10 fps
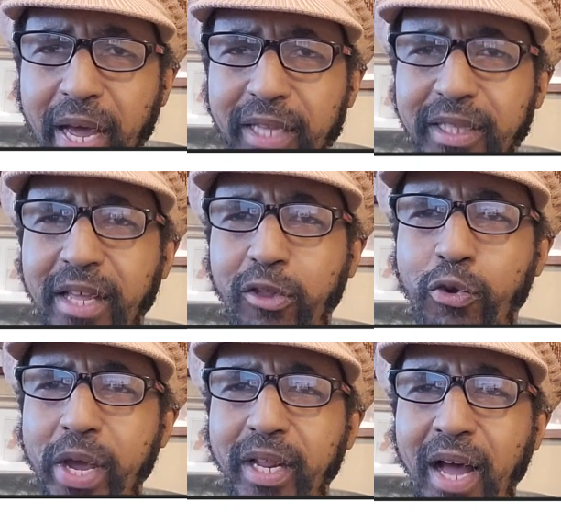And this
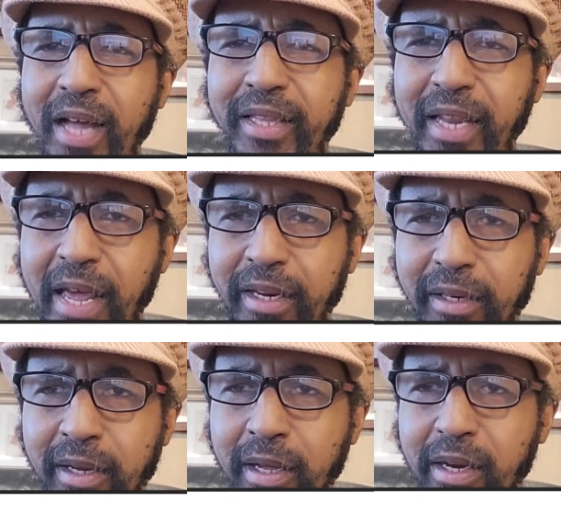great continent
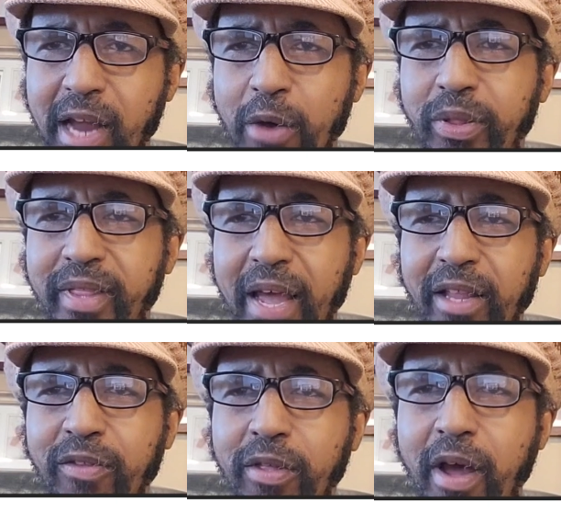now
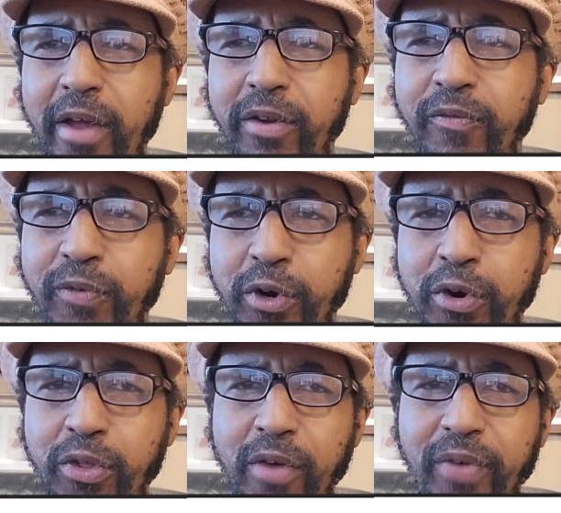stands on the
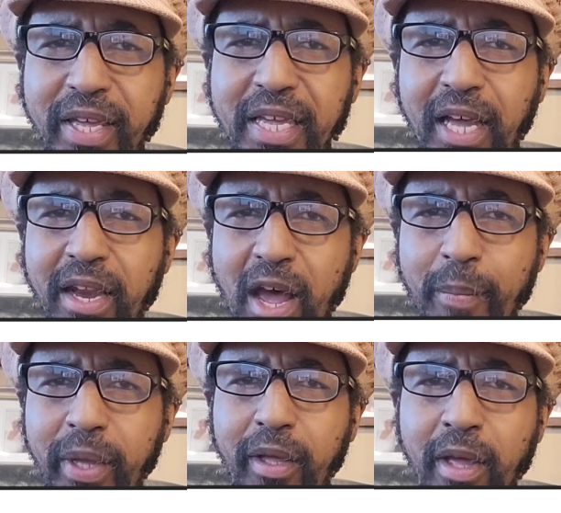verge of an
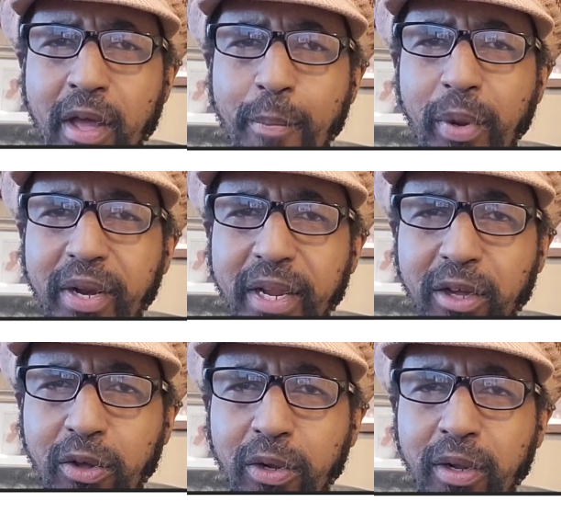economic,
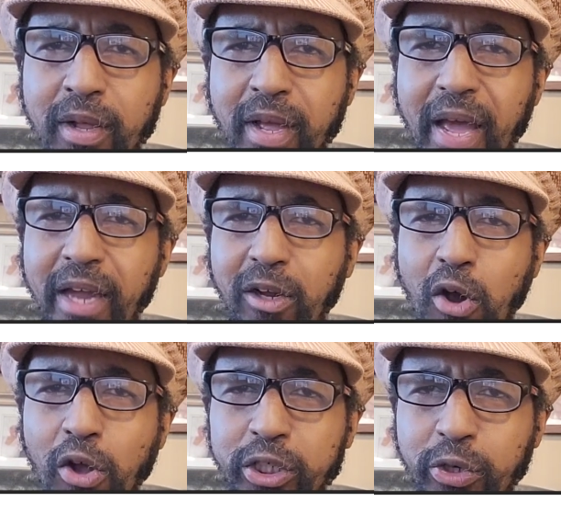political, and
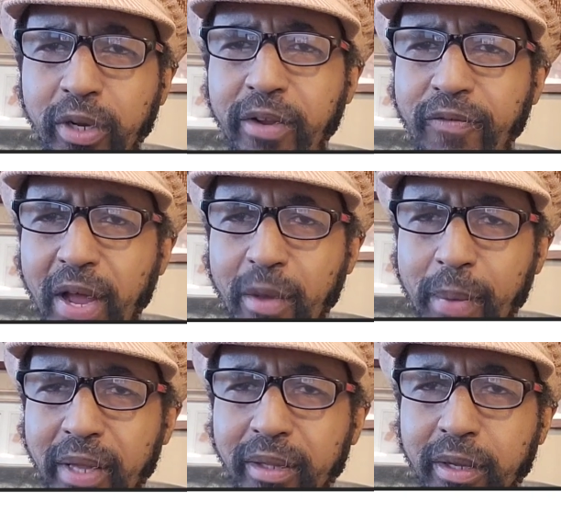cultural
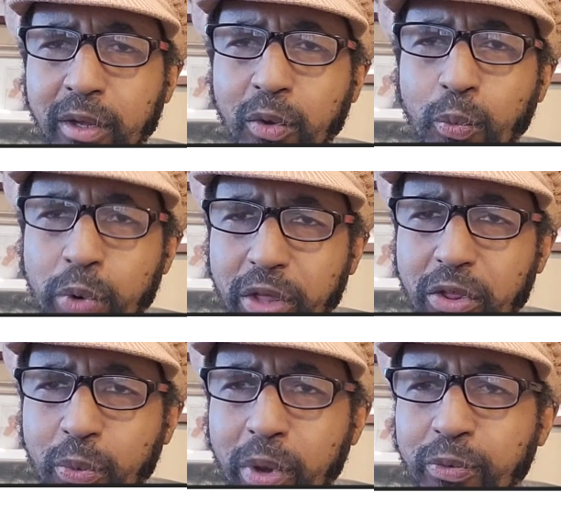development,
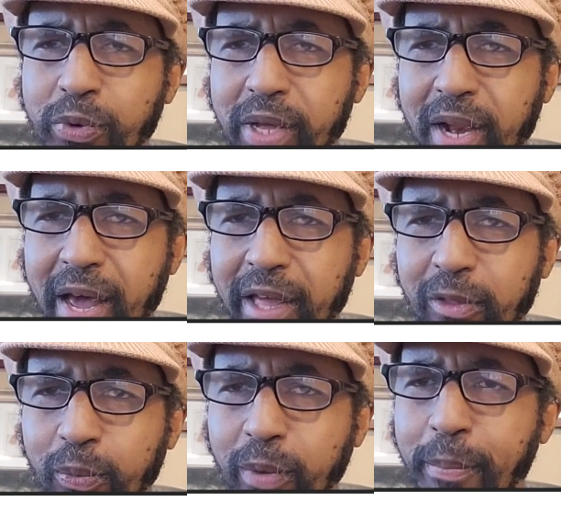which, when
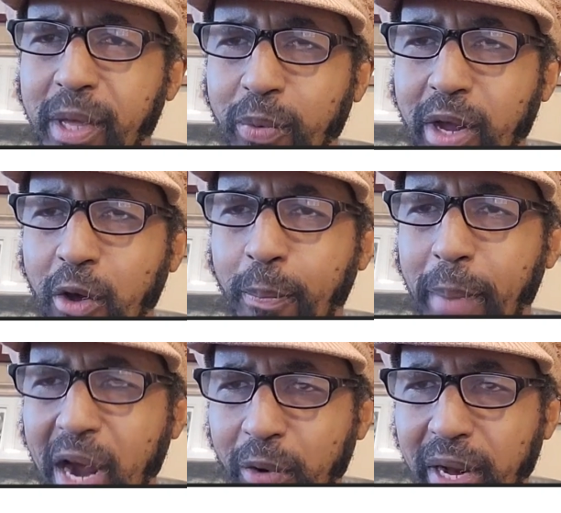realized, will be without
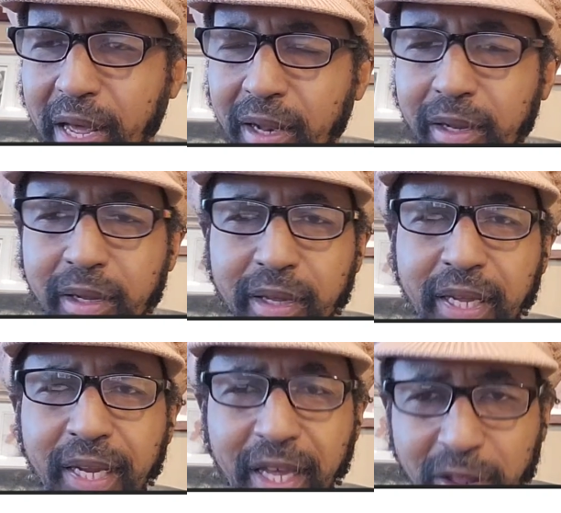parallel
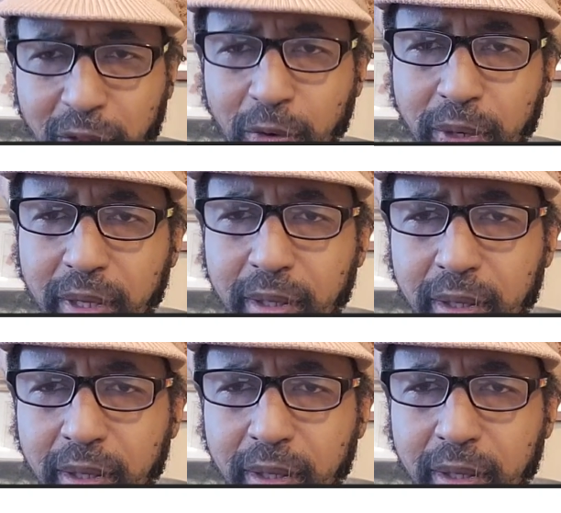in history.